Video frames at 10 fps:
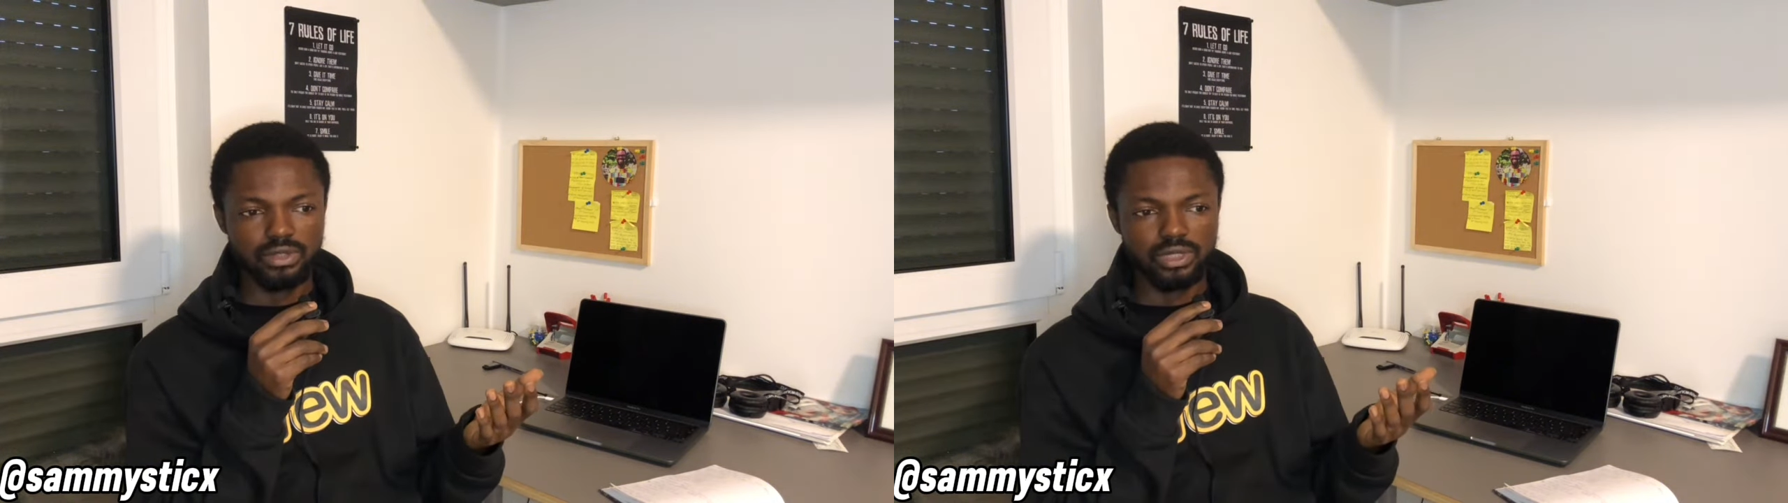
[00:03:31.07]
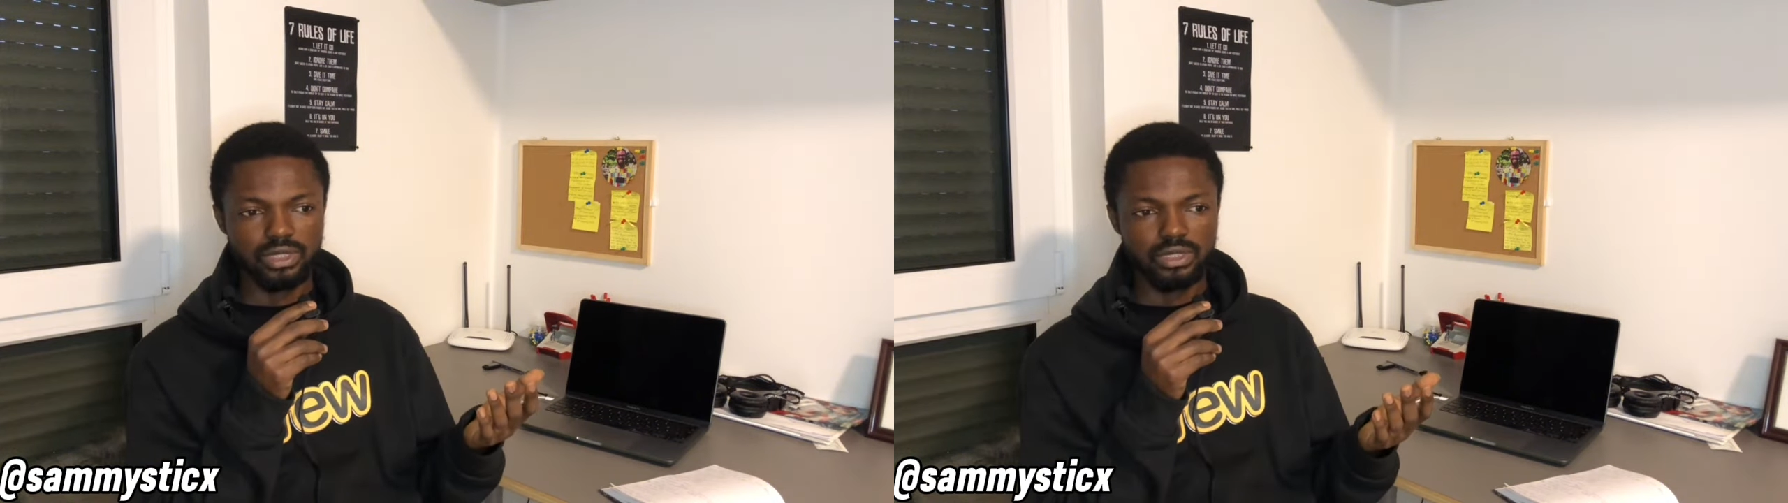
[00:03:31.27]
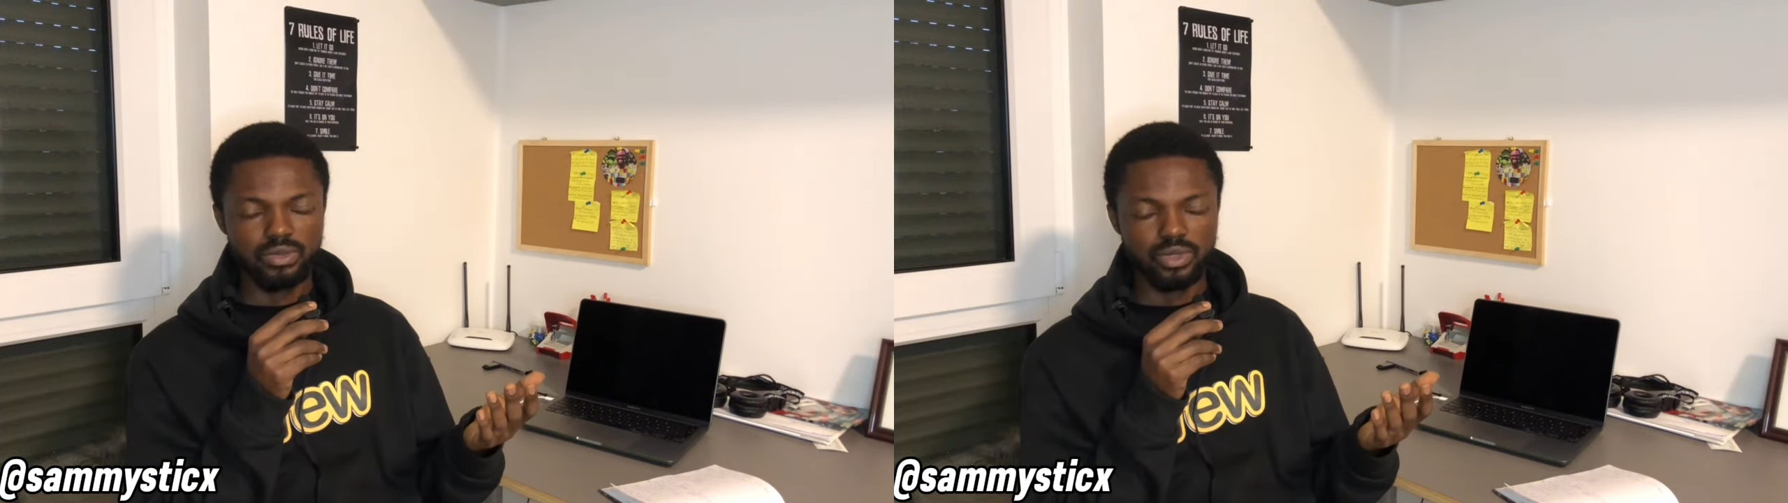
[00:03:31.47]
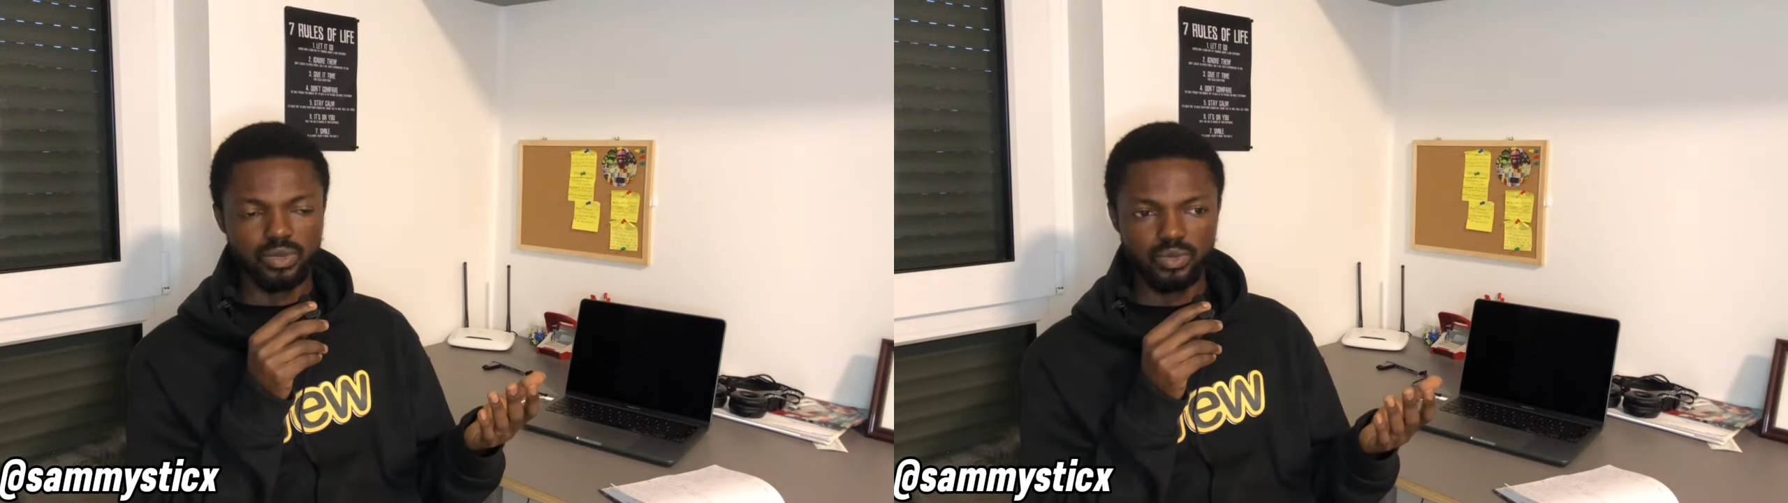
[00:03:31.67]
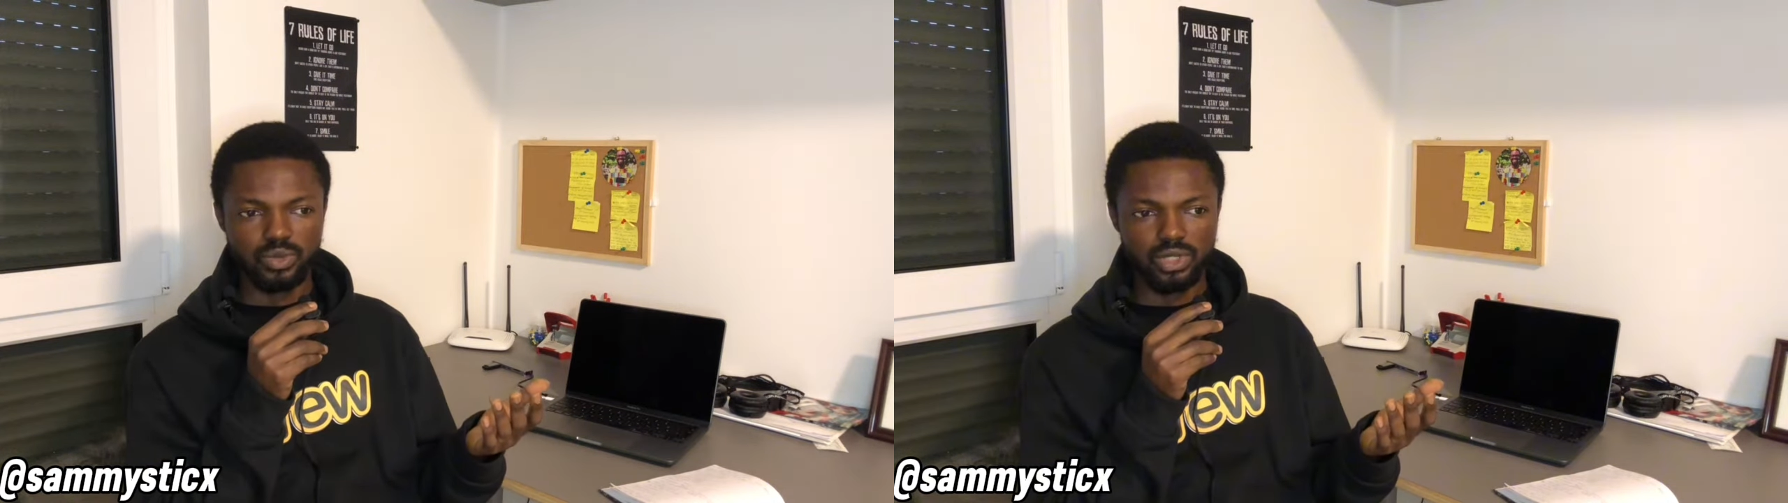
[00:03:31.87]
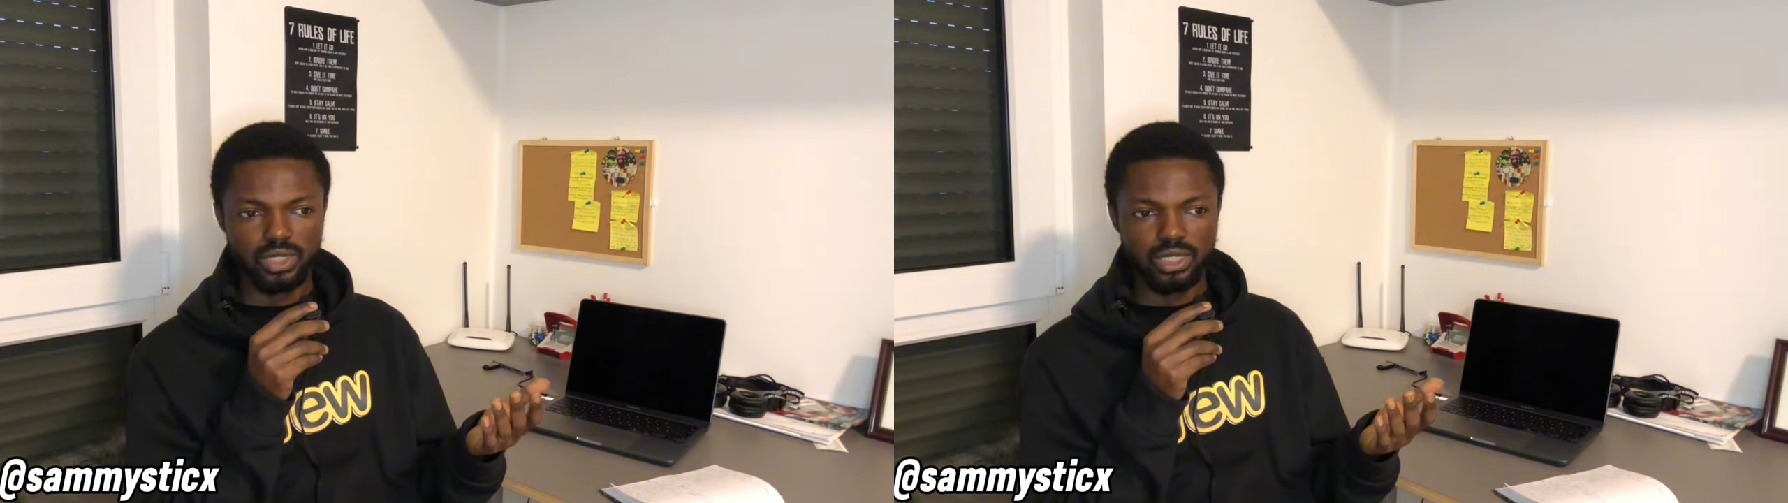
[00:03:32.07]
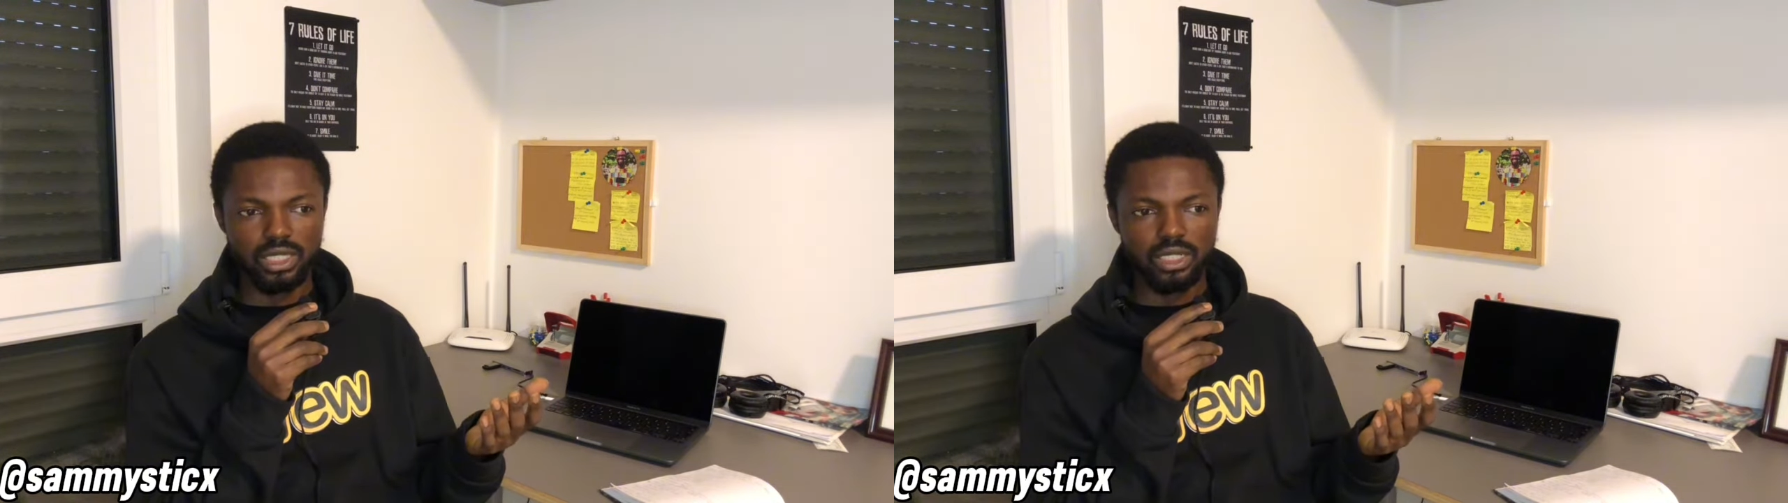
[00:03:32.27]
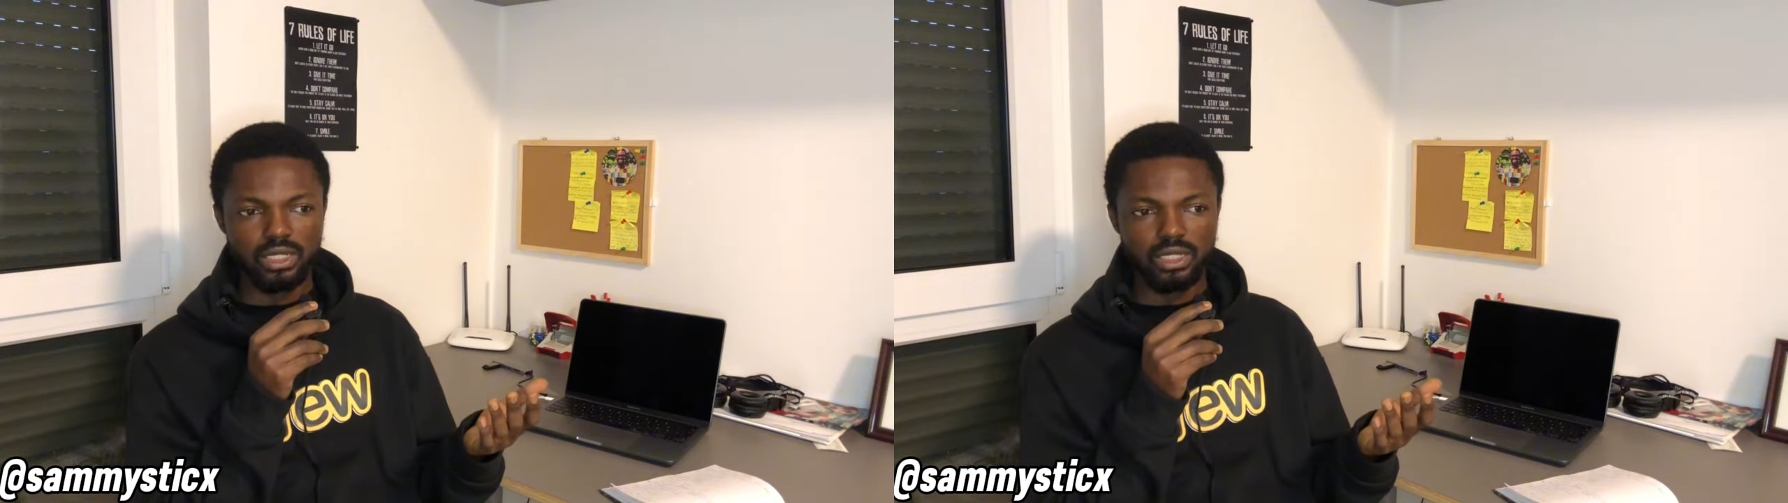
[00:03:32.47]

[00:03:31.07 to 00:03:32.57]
to stick with one,